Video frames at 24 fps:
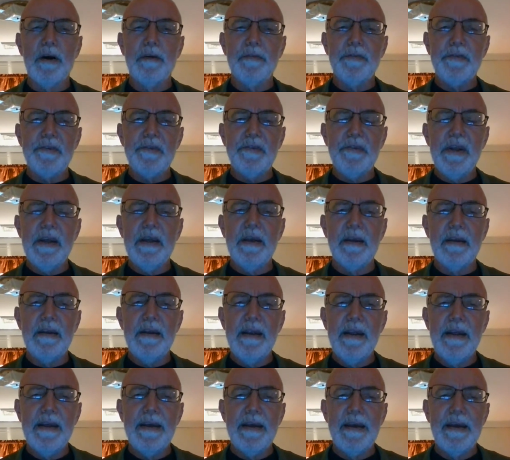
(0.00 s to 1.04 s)
of
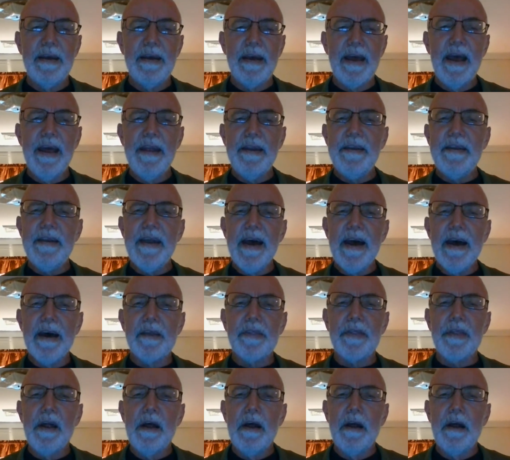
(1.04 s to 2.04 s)
sin and death.